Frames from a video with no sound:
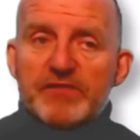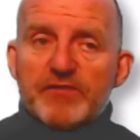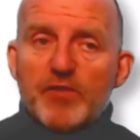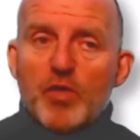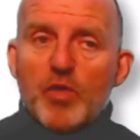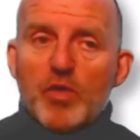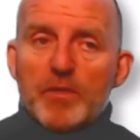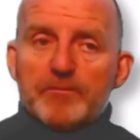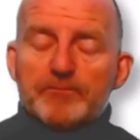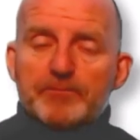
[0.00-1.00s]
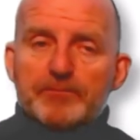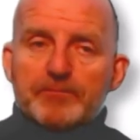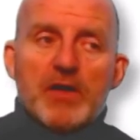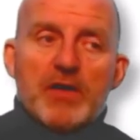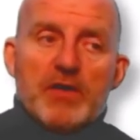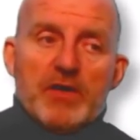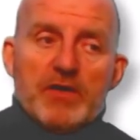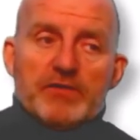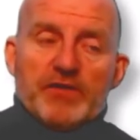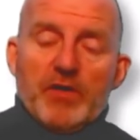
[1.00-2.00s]
for.
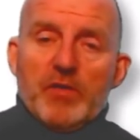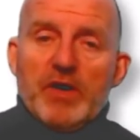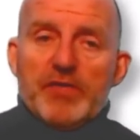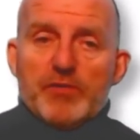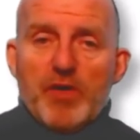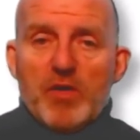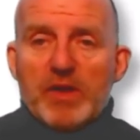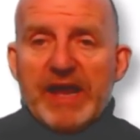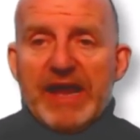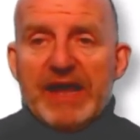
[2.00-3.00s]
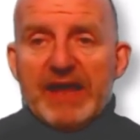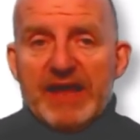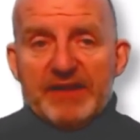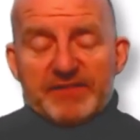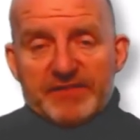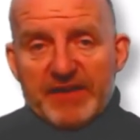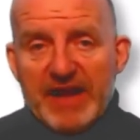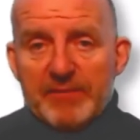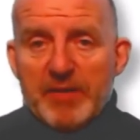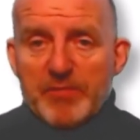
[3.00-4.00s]
So the role here, it's the
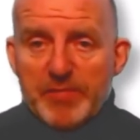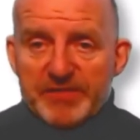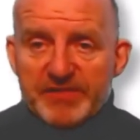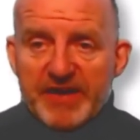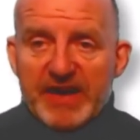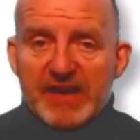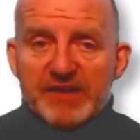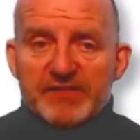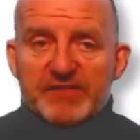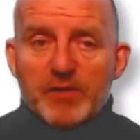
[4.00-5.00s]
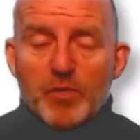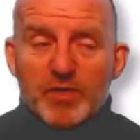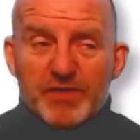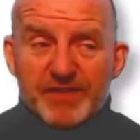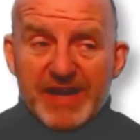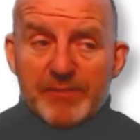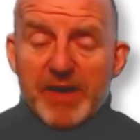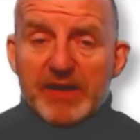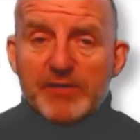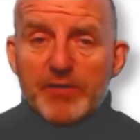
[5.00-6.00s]
same. I'm a business analyst. What does an
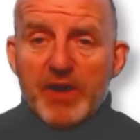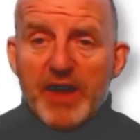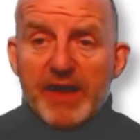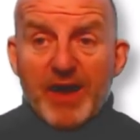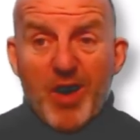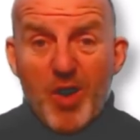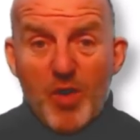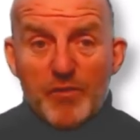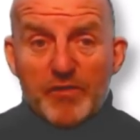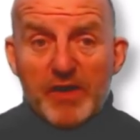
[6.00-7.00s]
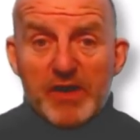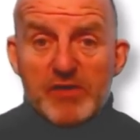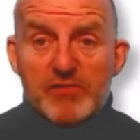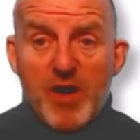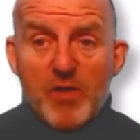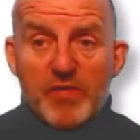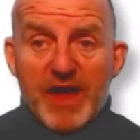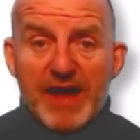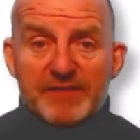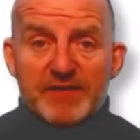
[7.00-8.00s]
email look like? Hopefully you know
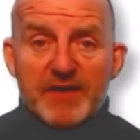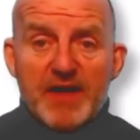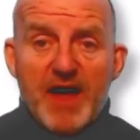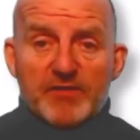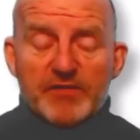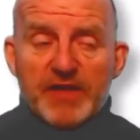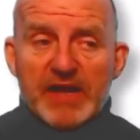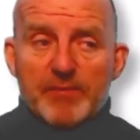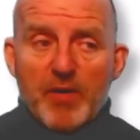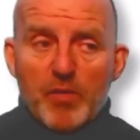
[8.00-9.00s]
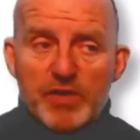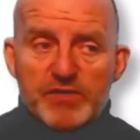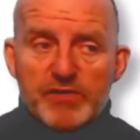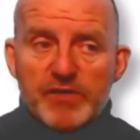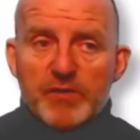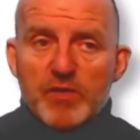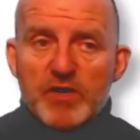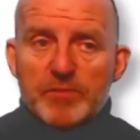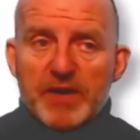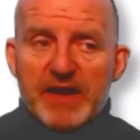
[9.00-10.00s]
that. Just think about what you do in the
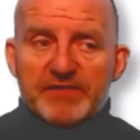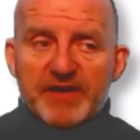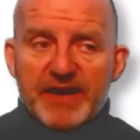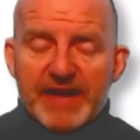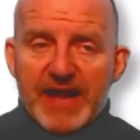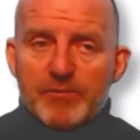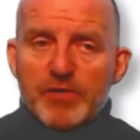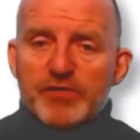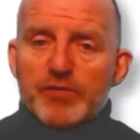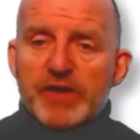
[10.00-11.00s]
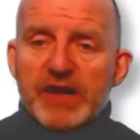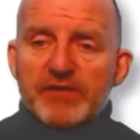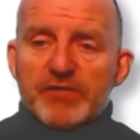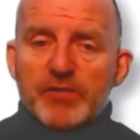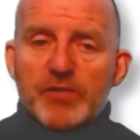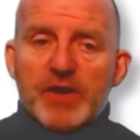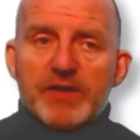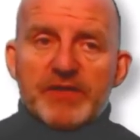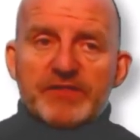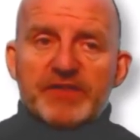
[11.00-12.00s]
workplace. And again, we're talking to
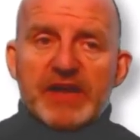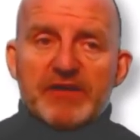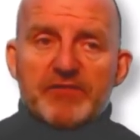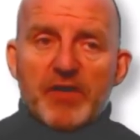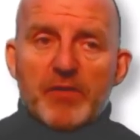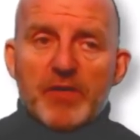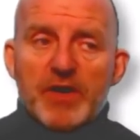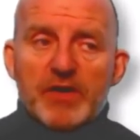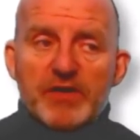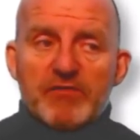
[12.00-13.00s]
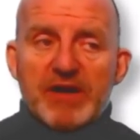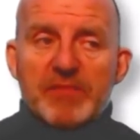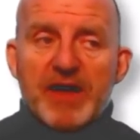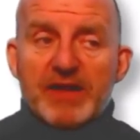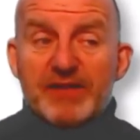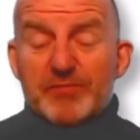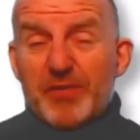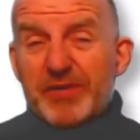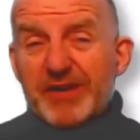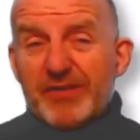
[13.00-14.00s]
the CFO. Your email is
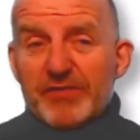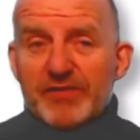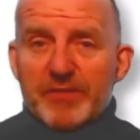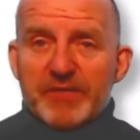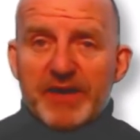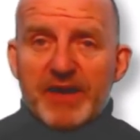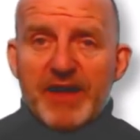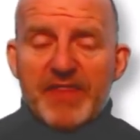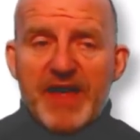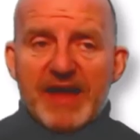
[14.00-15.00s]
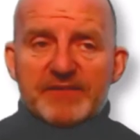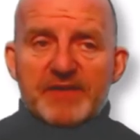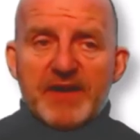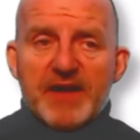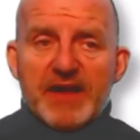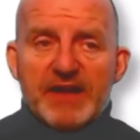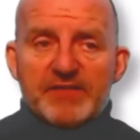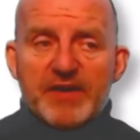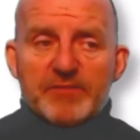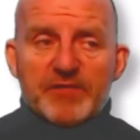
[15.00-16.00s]
probably going to look something like that. In
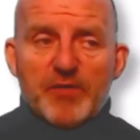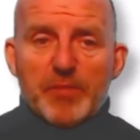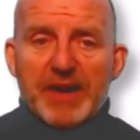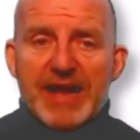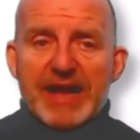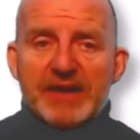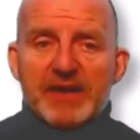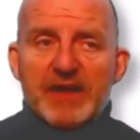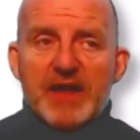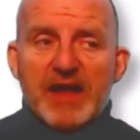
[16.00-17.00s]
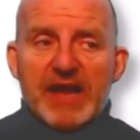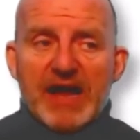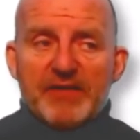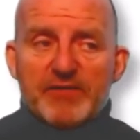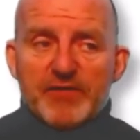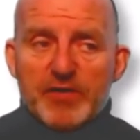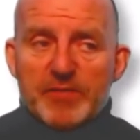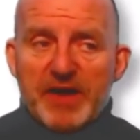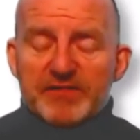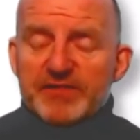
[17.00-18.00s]
terms of a plan, the verb
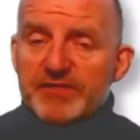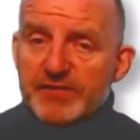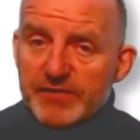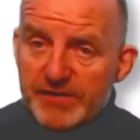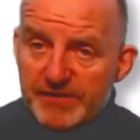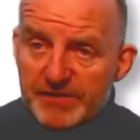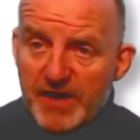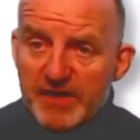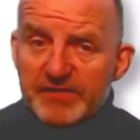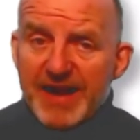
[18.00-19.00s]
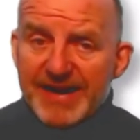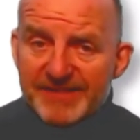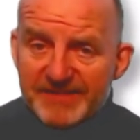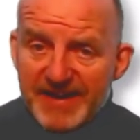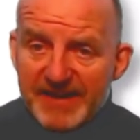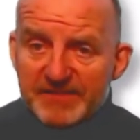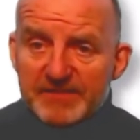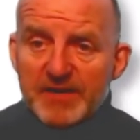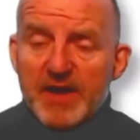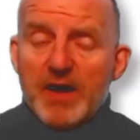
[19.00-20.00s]
asks us to discuss and
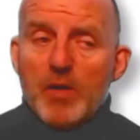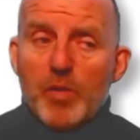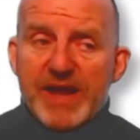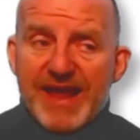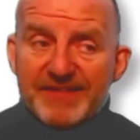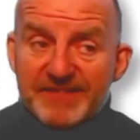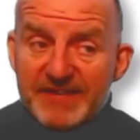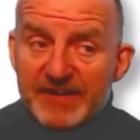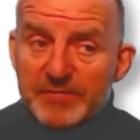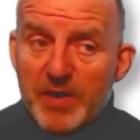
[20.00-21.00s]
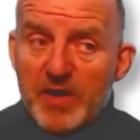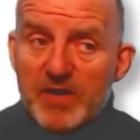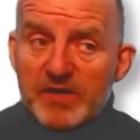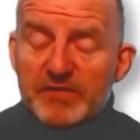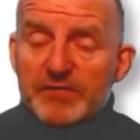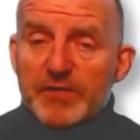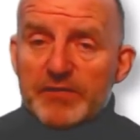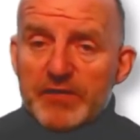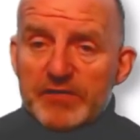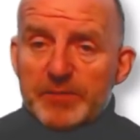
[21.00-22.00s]
assess. We get 6 marks for the
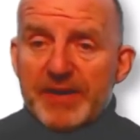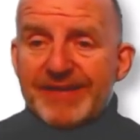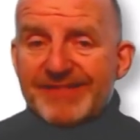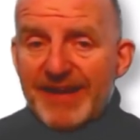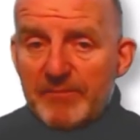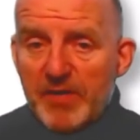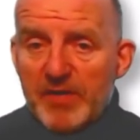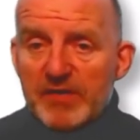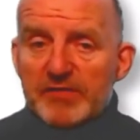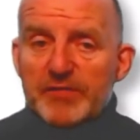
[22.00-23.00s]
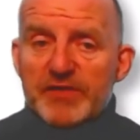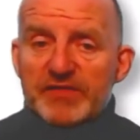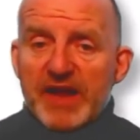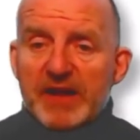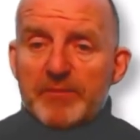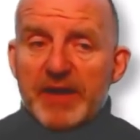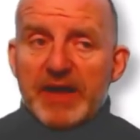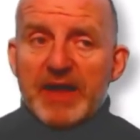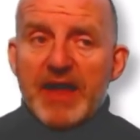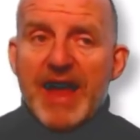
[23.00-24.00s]
first bit, 10 marks for the second
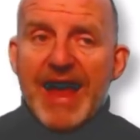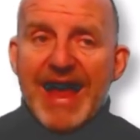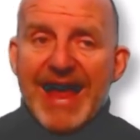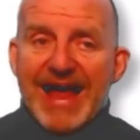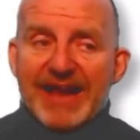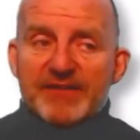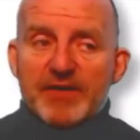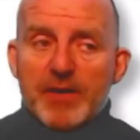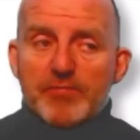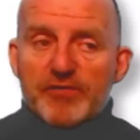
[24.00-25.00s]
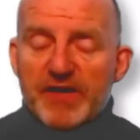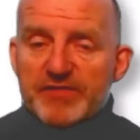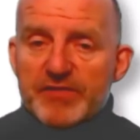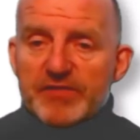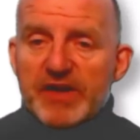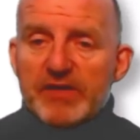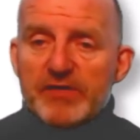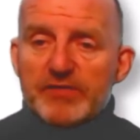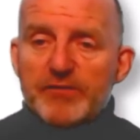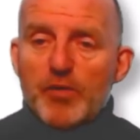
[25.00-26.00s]
bit, and professional
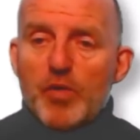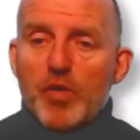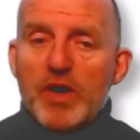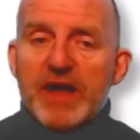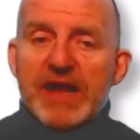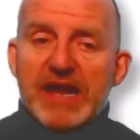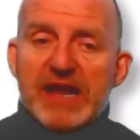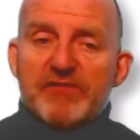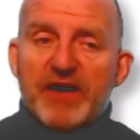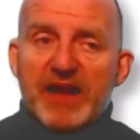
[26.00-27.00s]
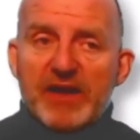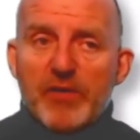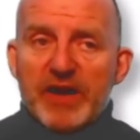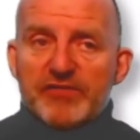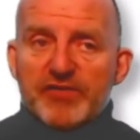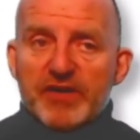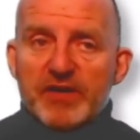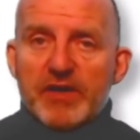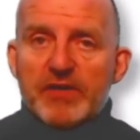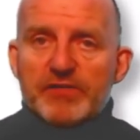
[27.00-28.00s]
skills for evaluation.
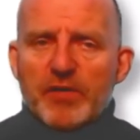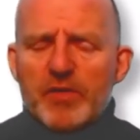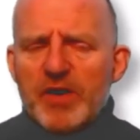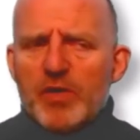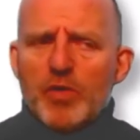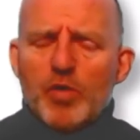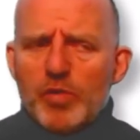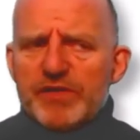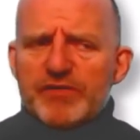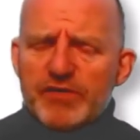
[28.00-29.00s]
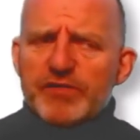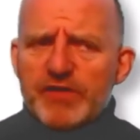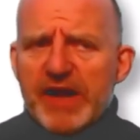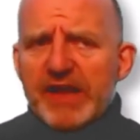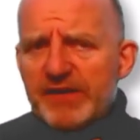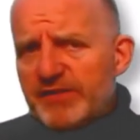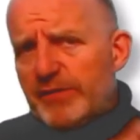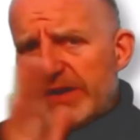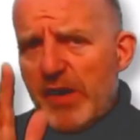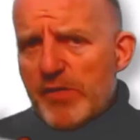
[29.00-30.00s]
So always just checking
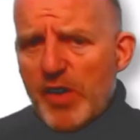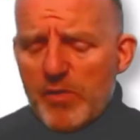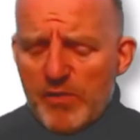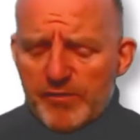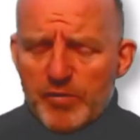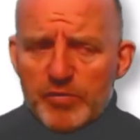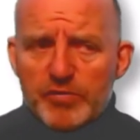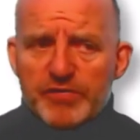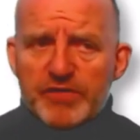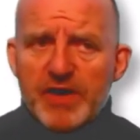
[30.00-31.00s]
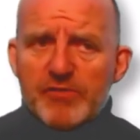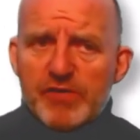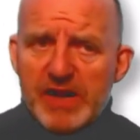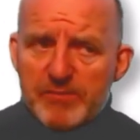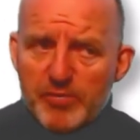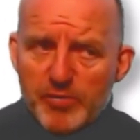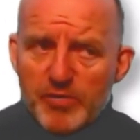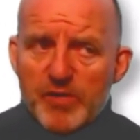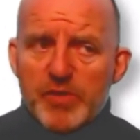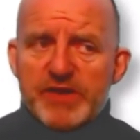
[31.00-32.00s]
so I don't go off course. Really
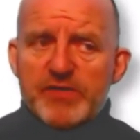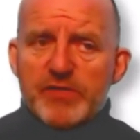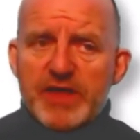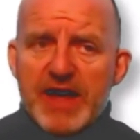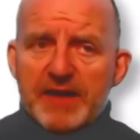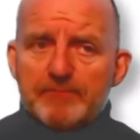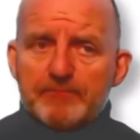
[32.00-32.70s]
important that we do that.